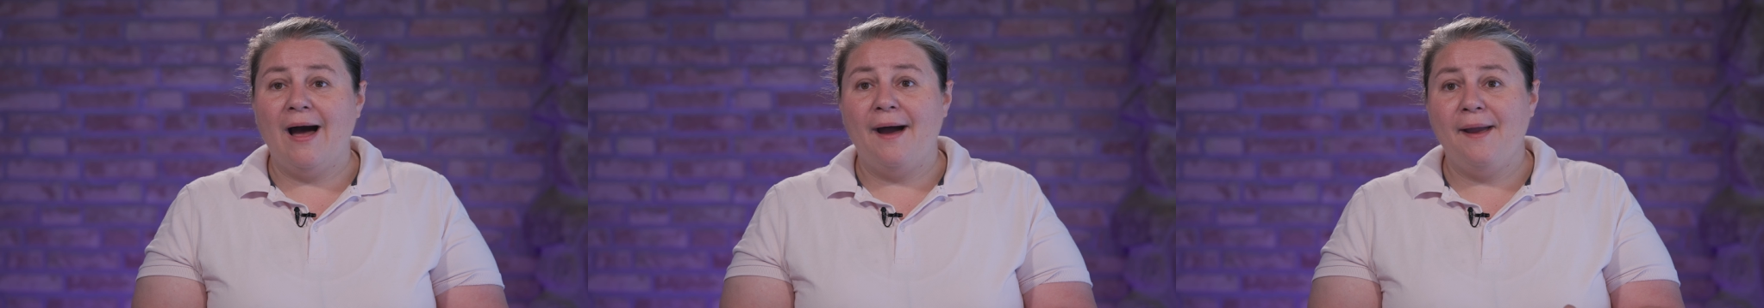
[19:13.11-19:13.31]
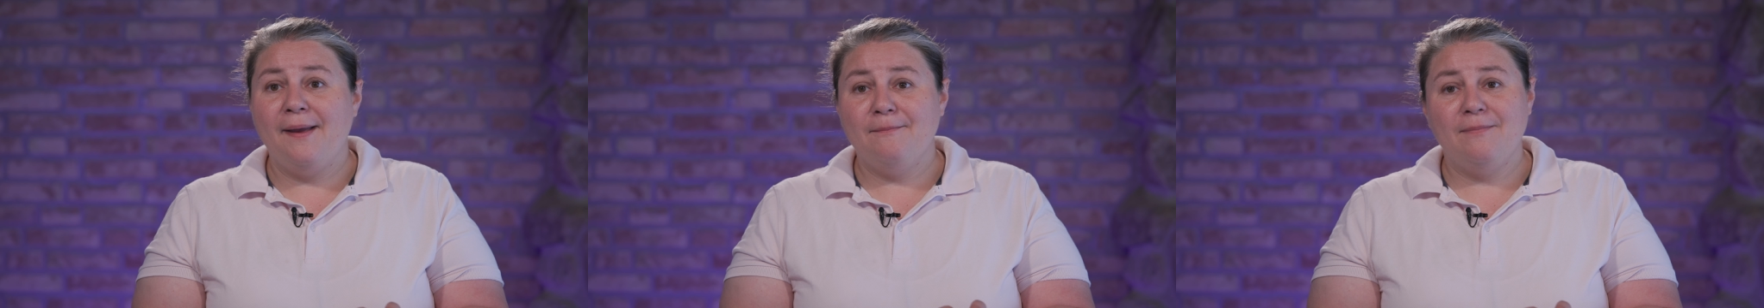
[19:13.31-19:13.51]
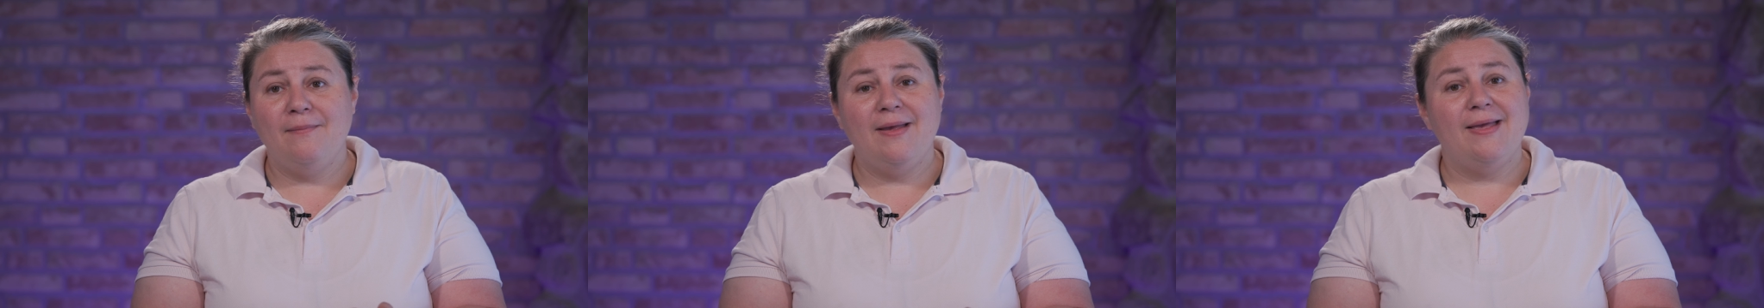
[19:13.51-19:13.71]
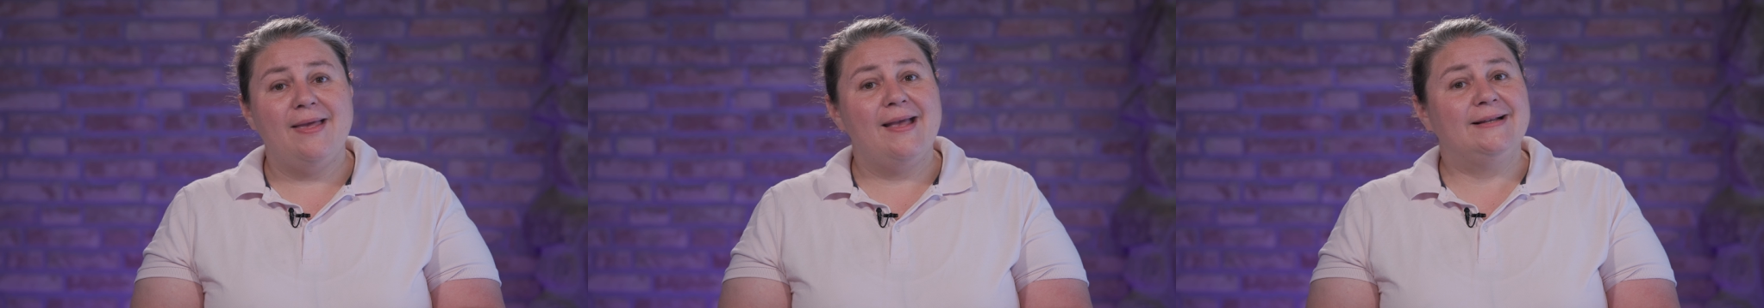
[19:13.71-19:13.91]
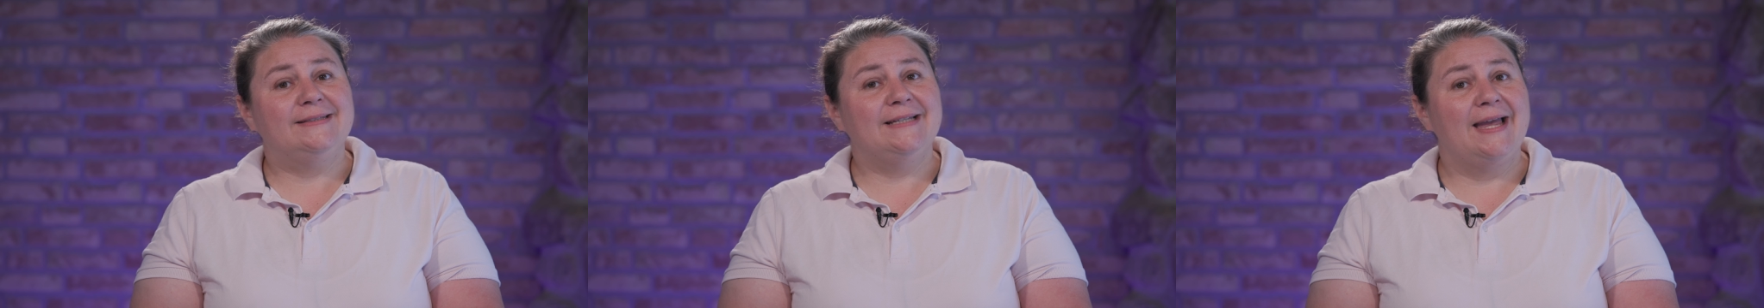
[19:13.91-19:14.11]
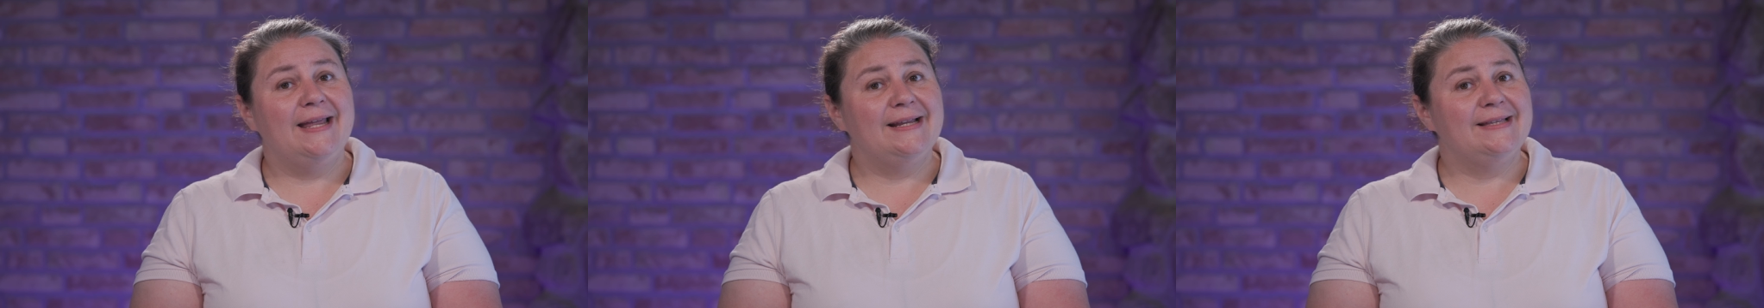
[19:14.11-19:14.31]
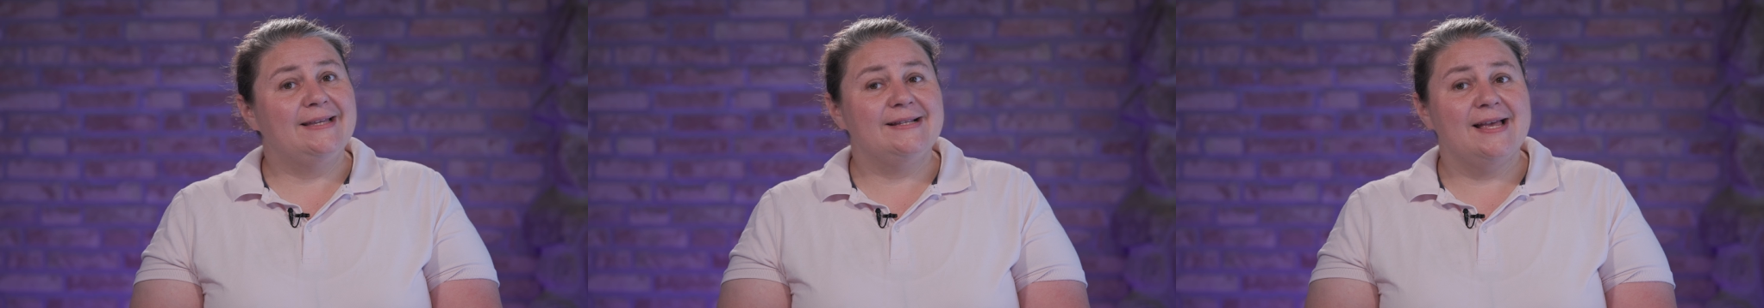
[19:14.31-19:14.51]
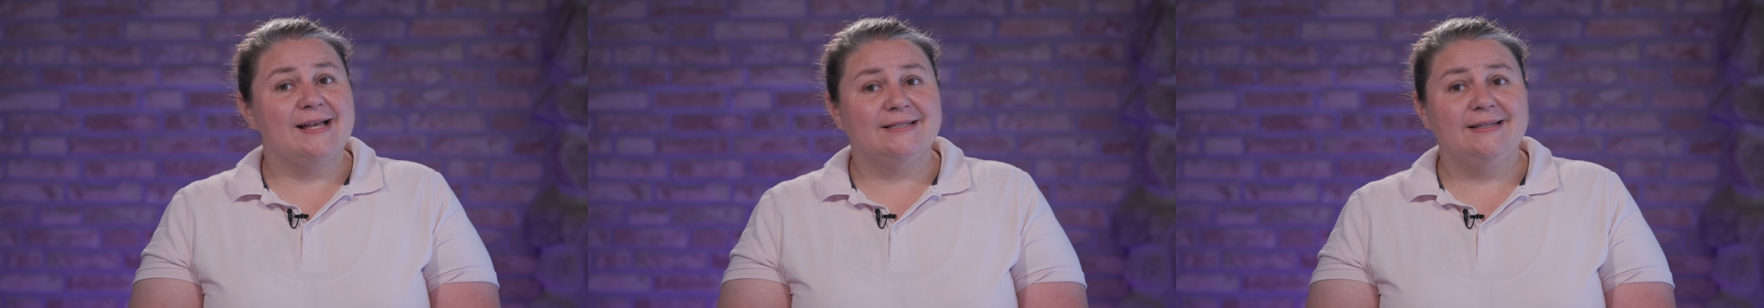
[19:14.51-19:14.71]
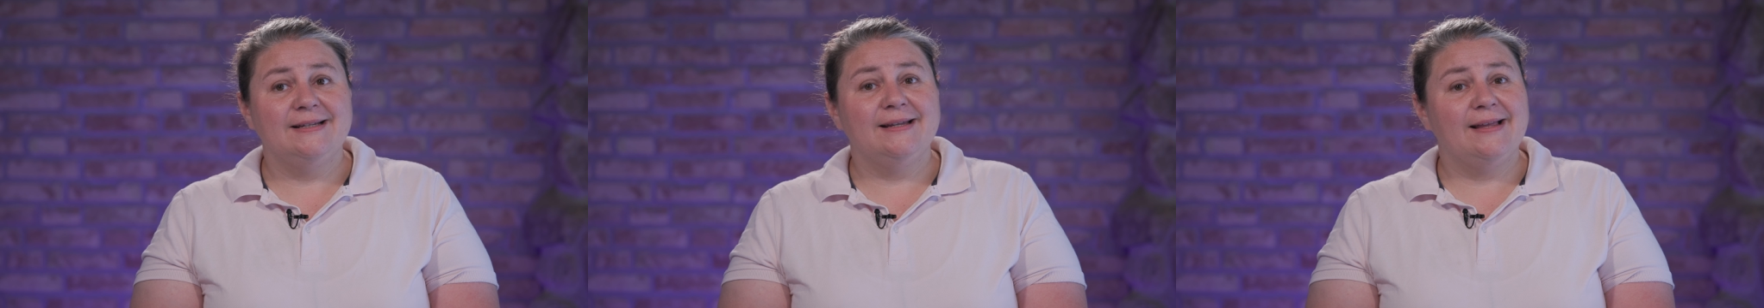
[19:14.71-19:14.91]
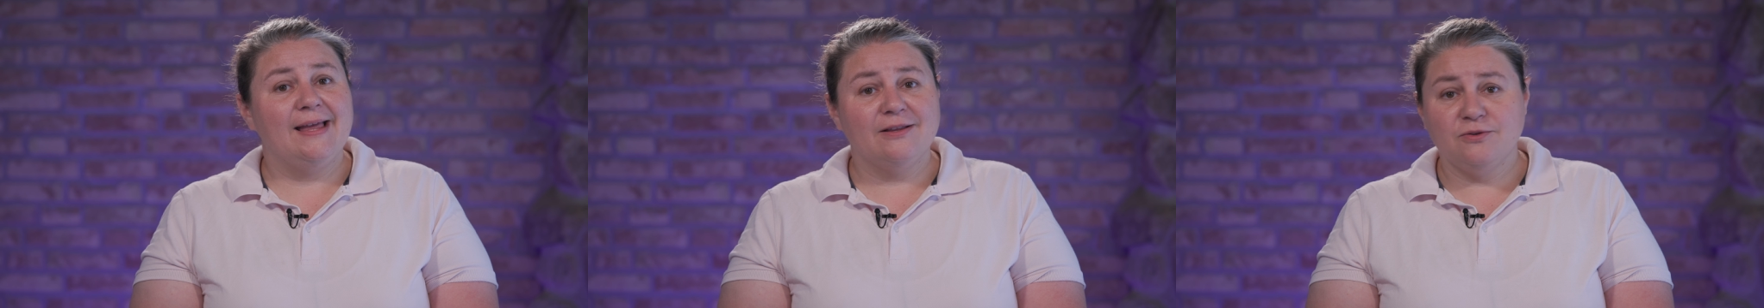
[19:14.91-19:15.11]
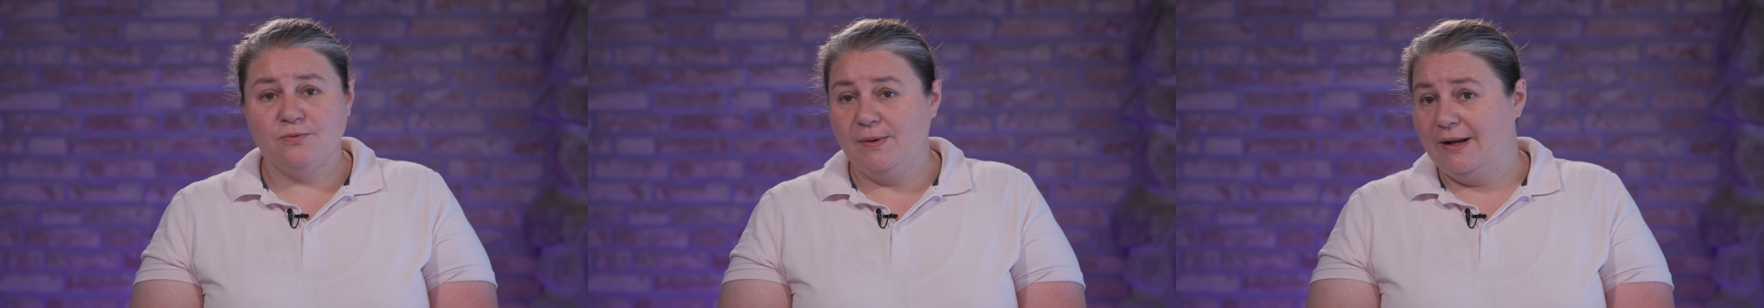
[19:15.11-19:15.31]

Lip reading: I'm excited to test it against